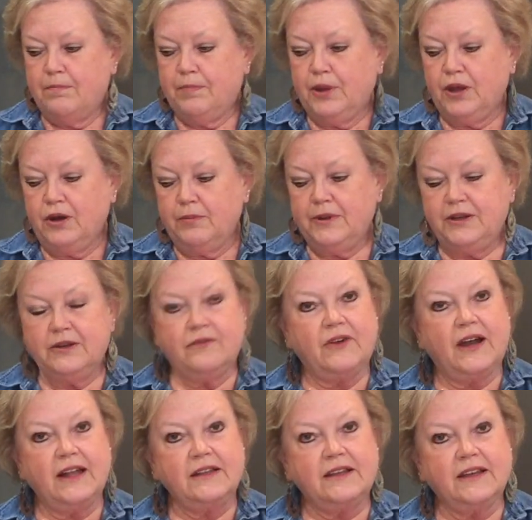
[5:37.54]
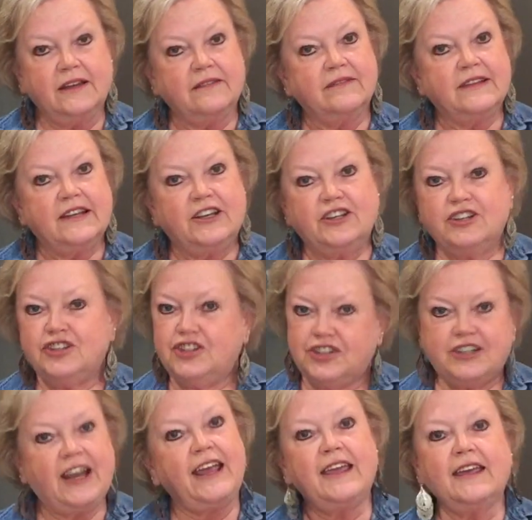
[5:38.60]
put them in your vodka,
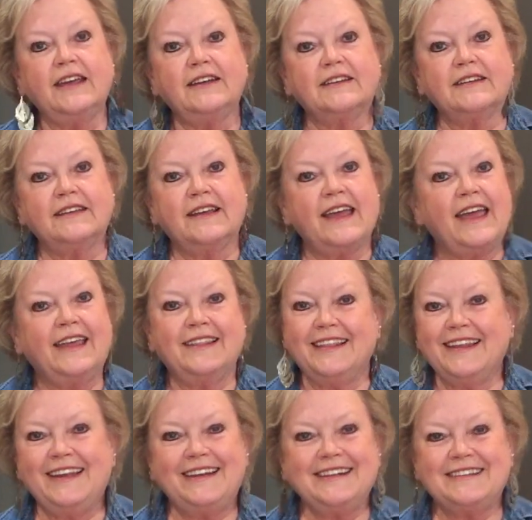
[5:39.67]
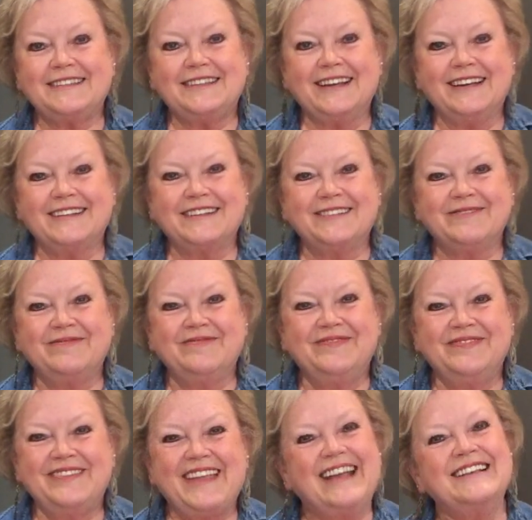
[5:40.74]
shake it, and let it sit.
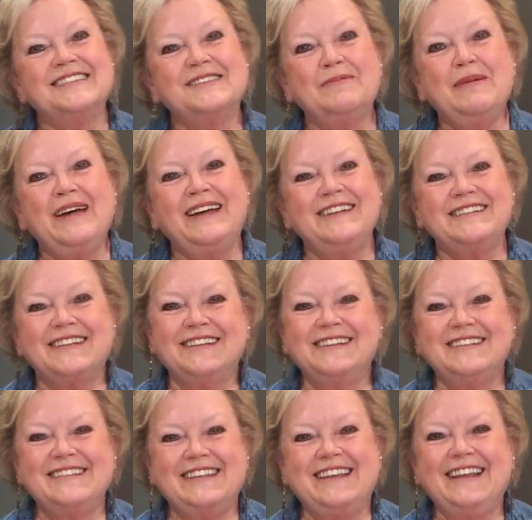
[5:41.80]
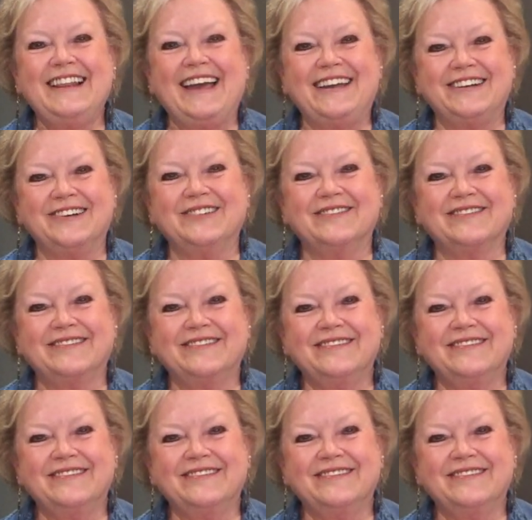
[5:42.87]
Thanks so much. See you later.